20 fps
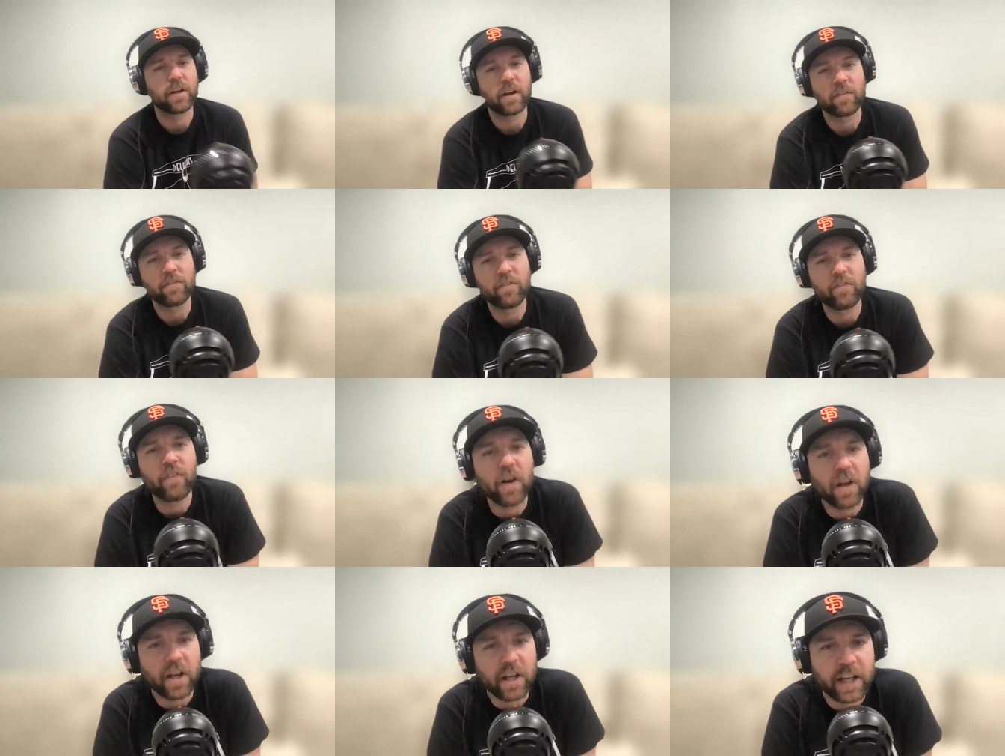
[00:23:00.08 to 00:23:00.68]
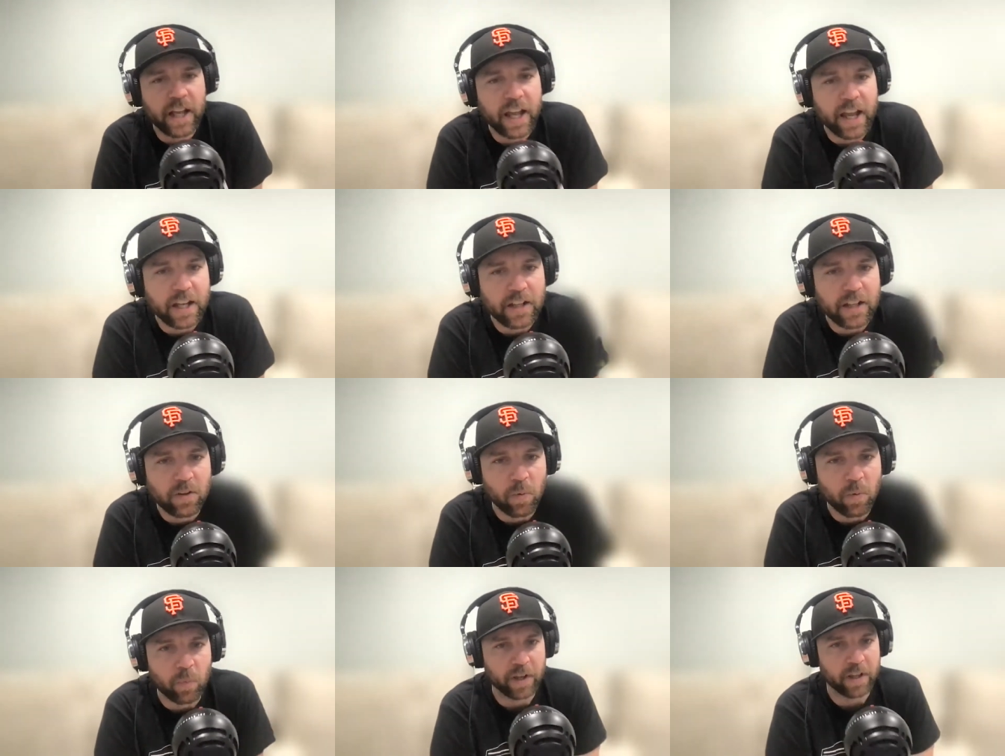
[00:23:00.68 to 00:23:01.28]
Fucking
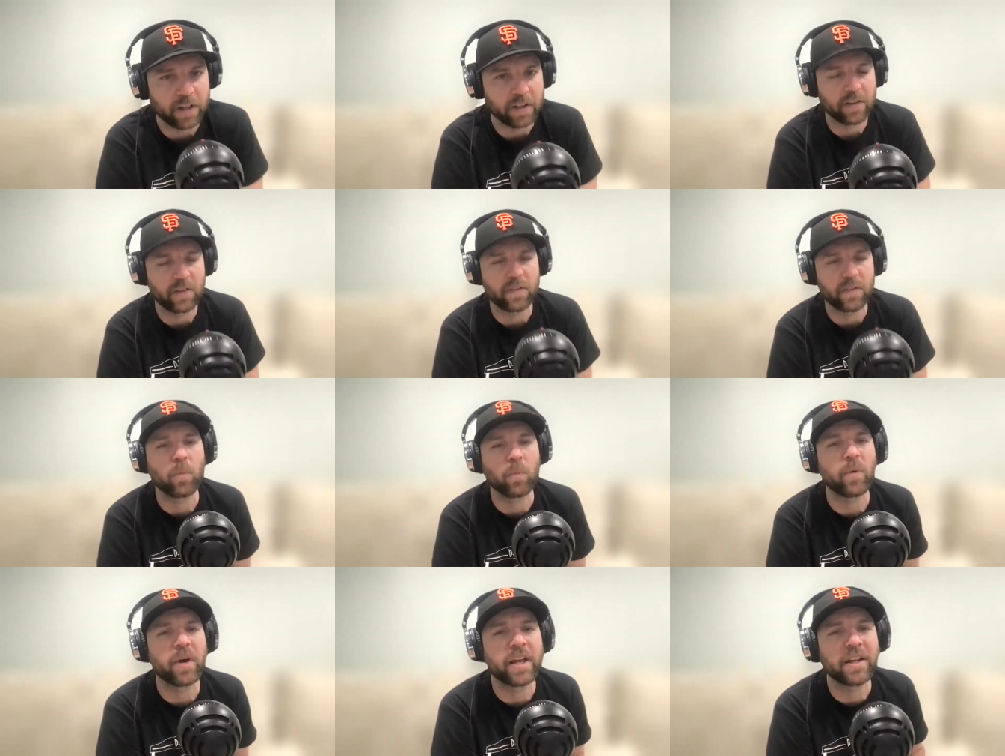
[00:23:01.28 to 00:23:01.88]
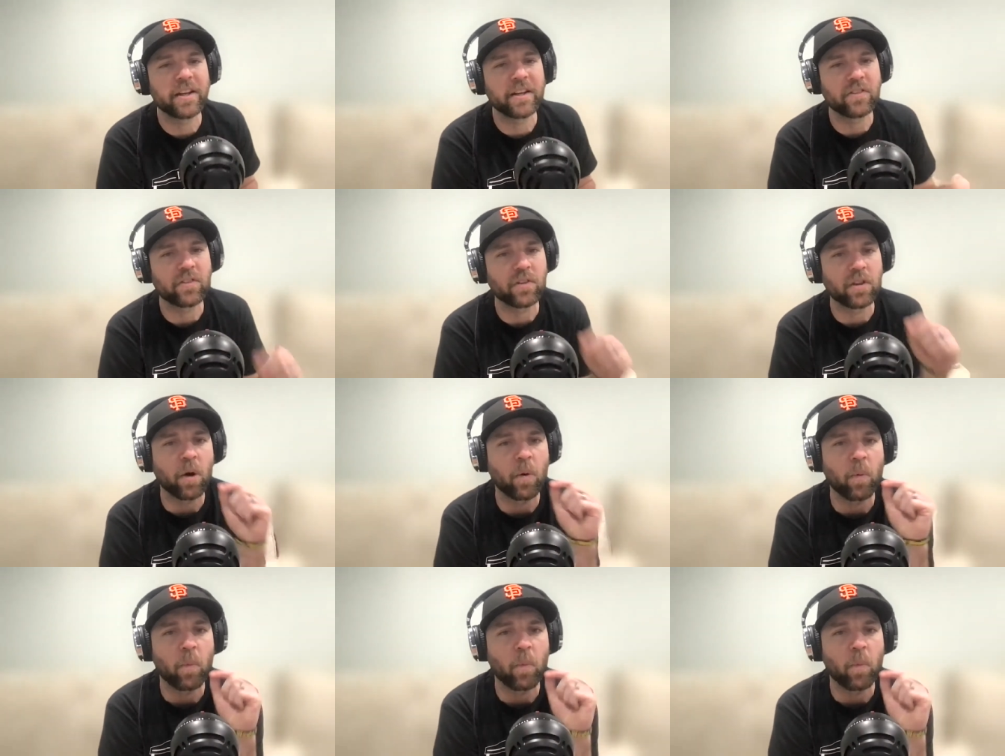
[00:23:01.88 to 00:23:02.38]
hate the wind. The wind is the